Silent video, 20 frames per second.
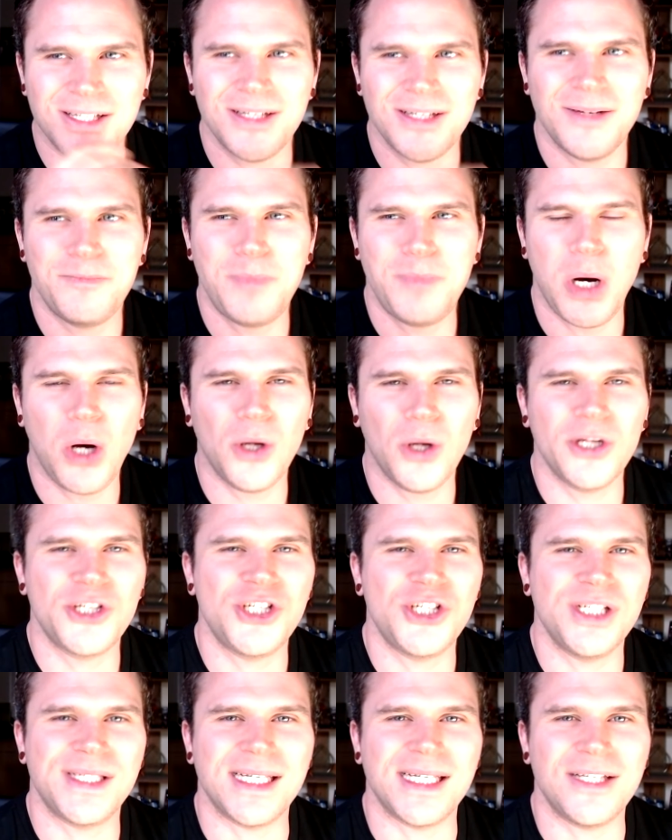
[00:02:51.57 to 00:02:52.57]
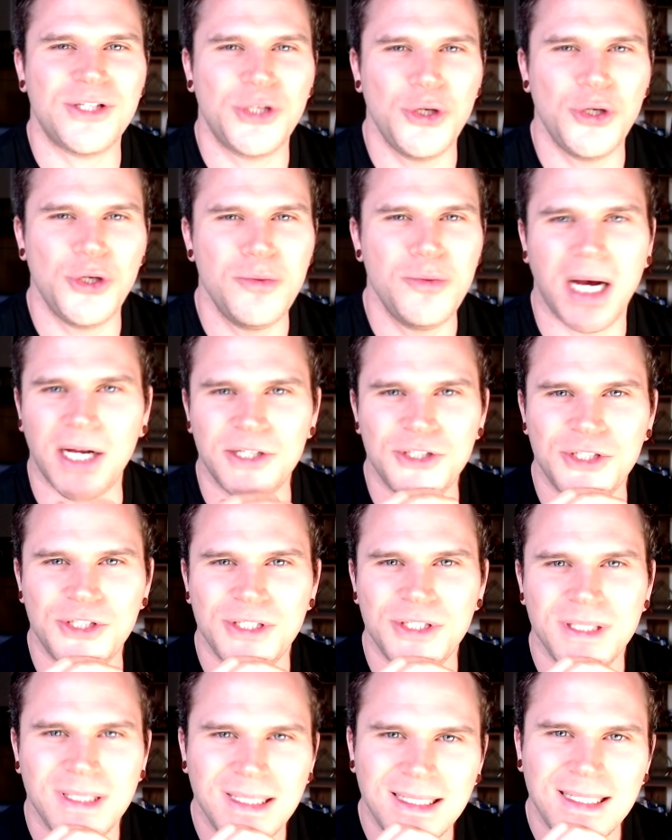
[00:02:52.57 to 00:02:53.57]
polishes it too much
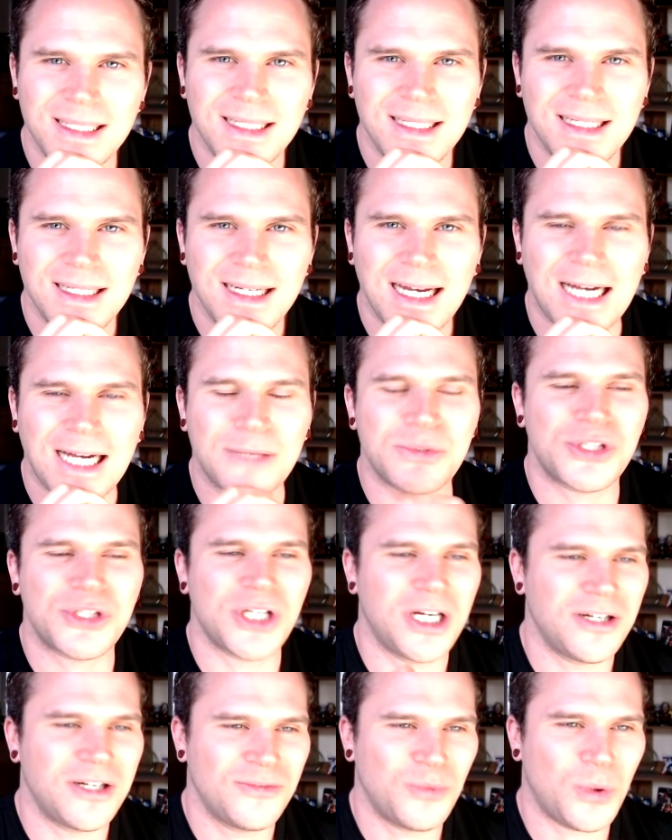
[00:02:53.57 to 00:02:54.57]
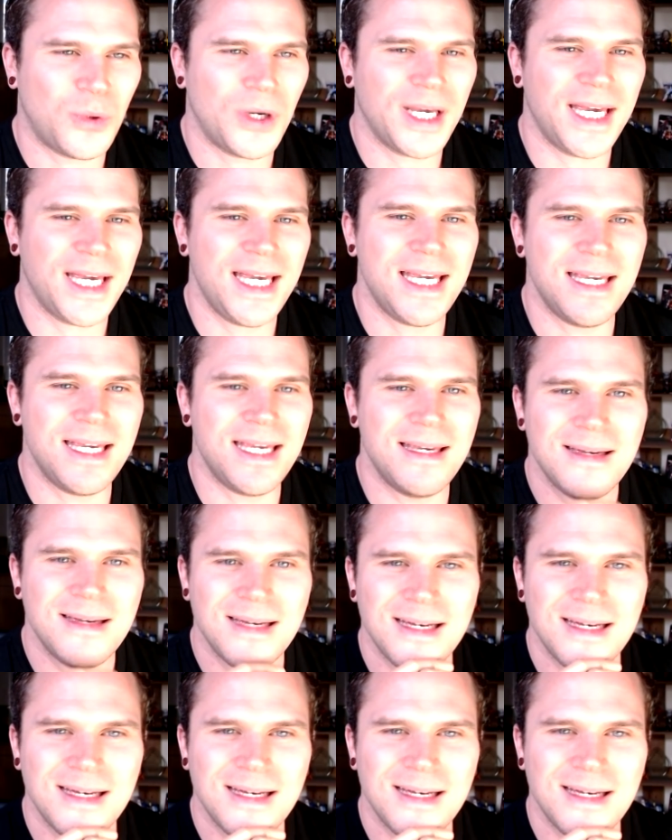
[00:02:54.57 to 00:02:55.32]
outside of what he